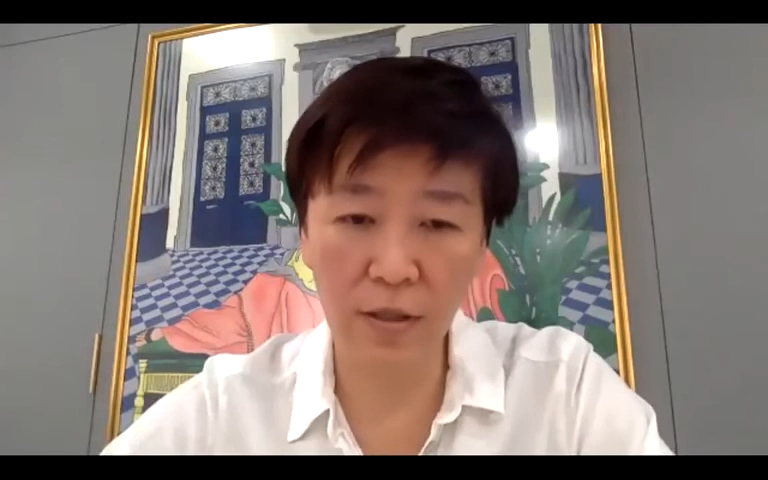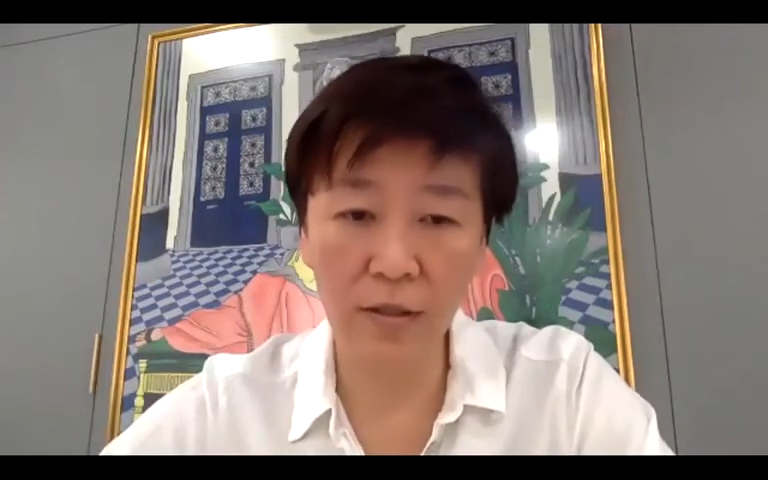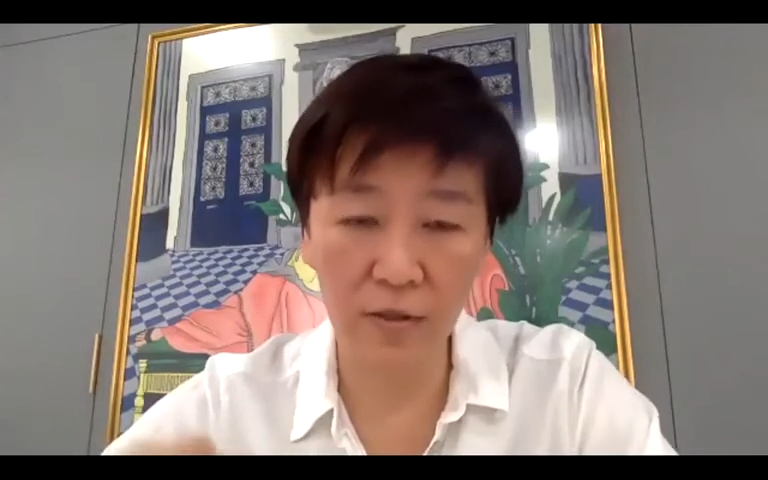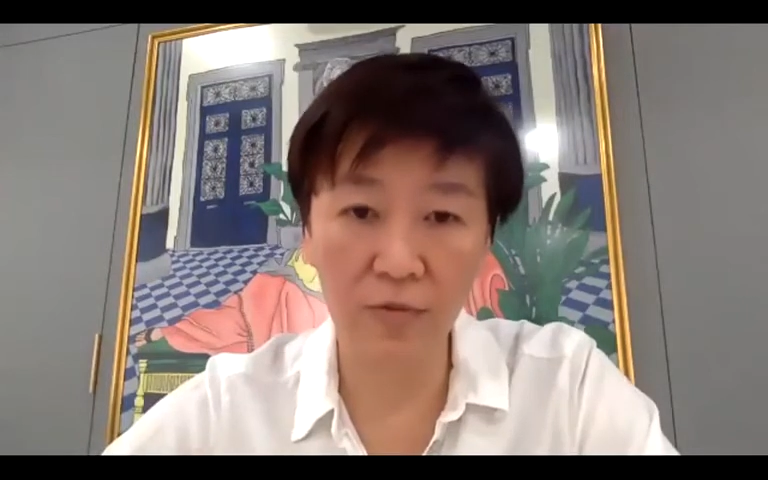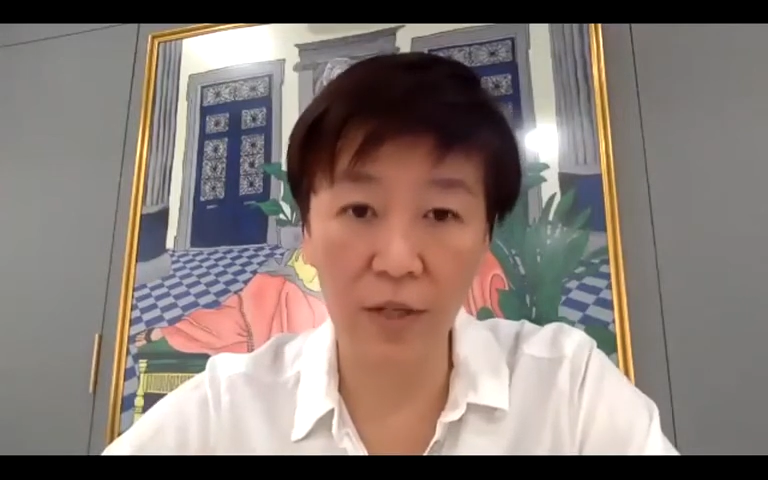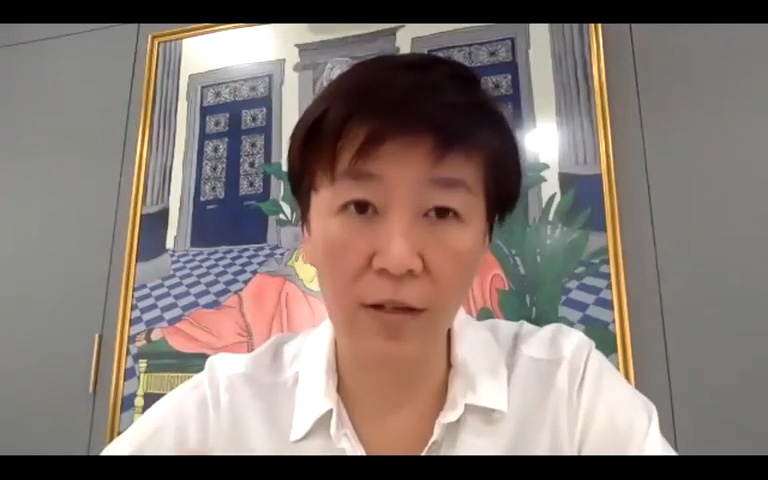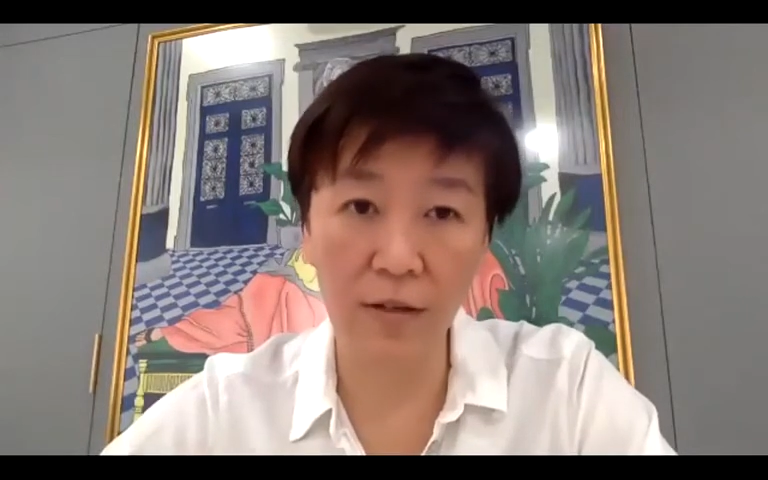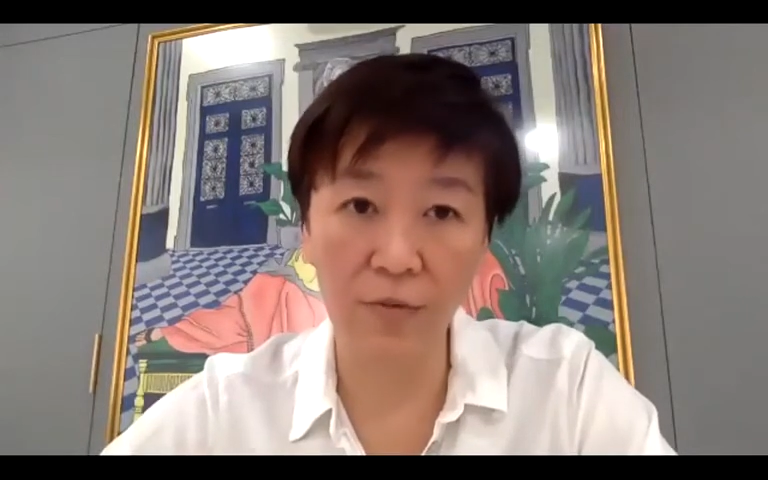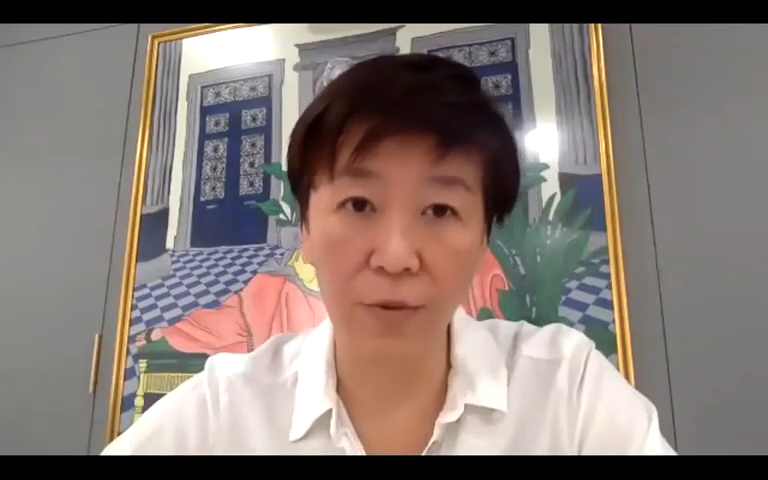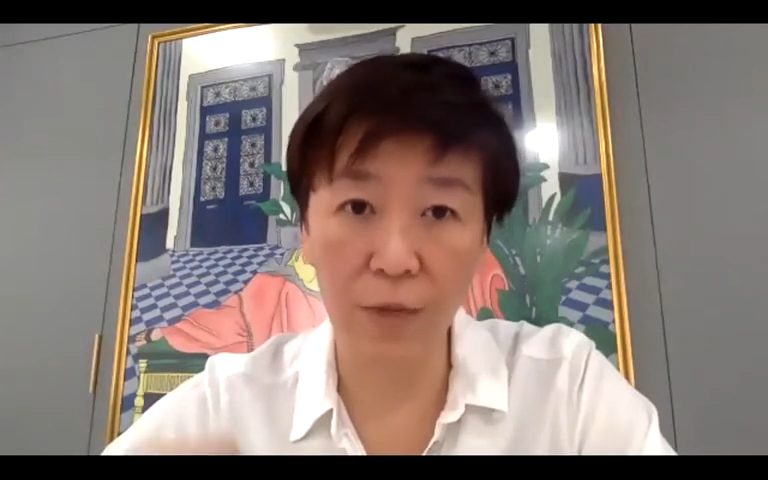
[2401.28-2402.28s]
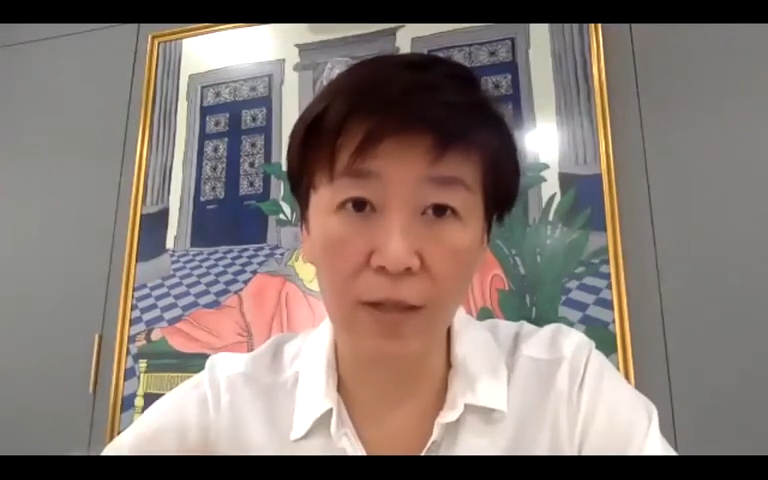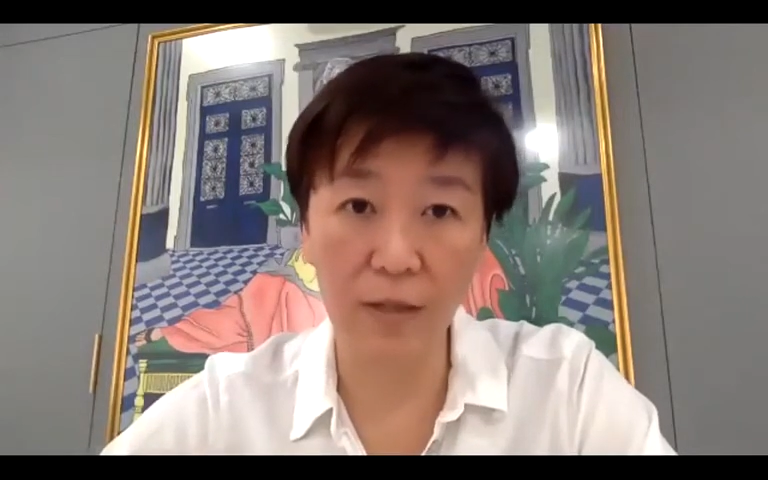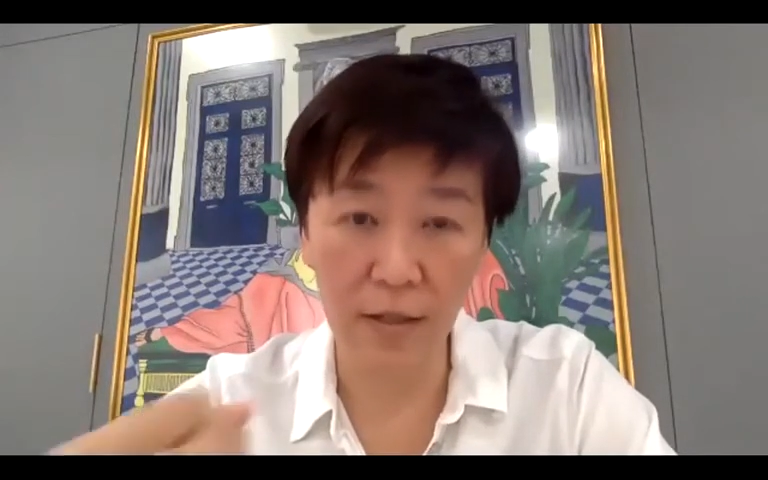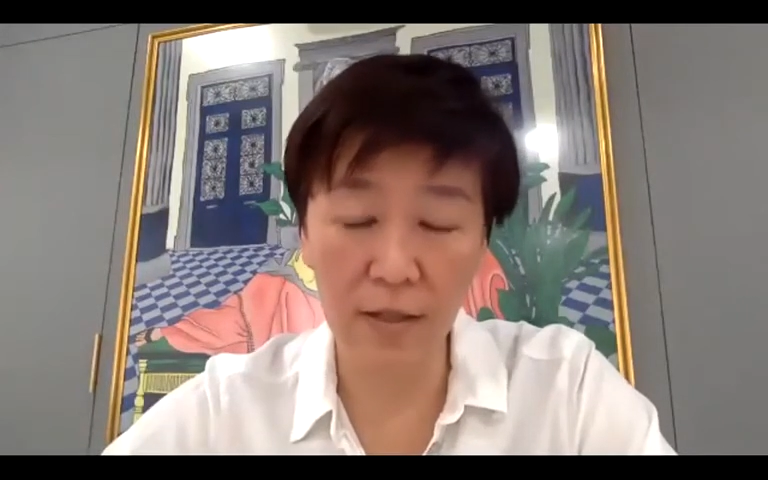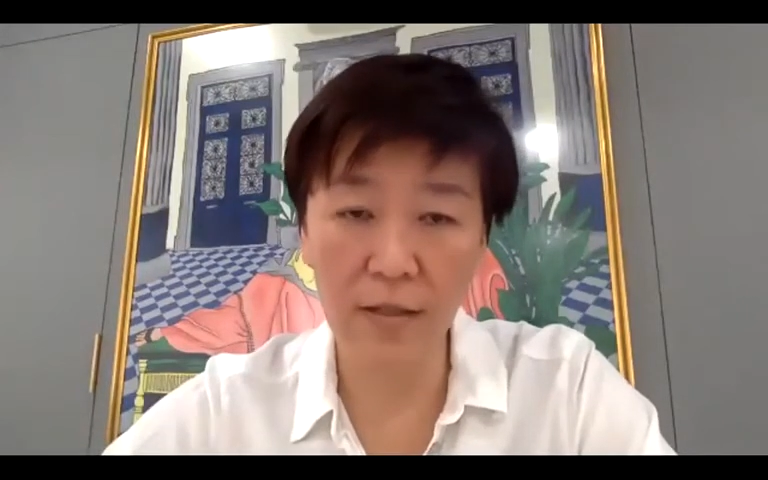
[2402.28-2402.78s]
this vehicle for what it
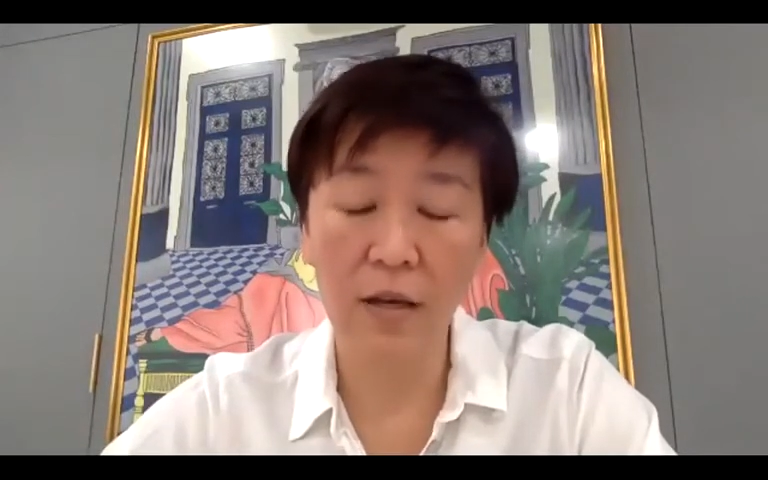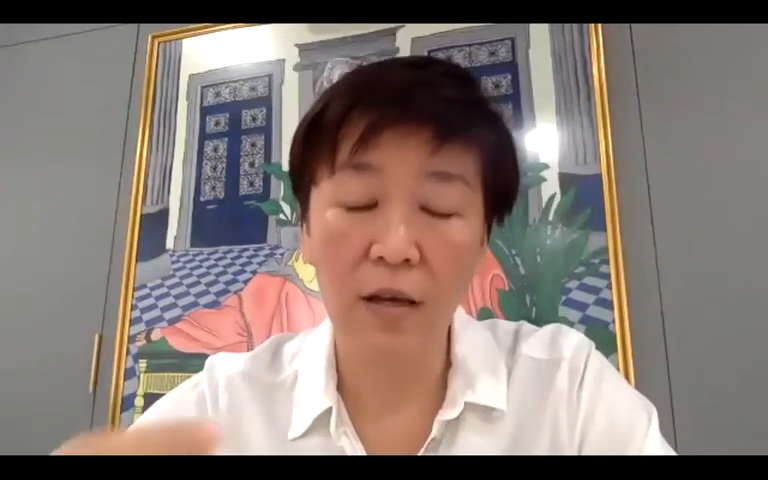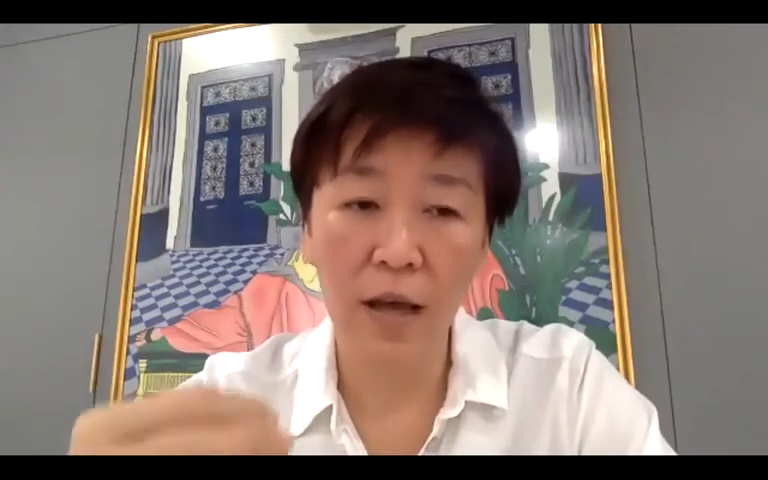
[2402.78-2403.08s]
is,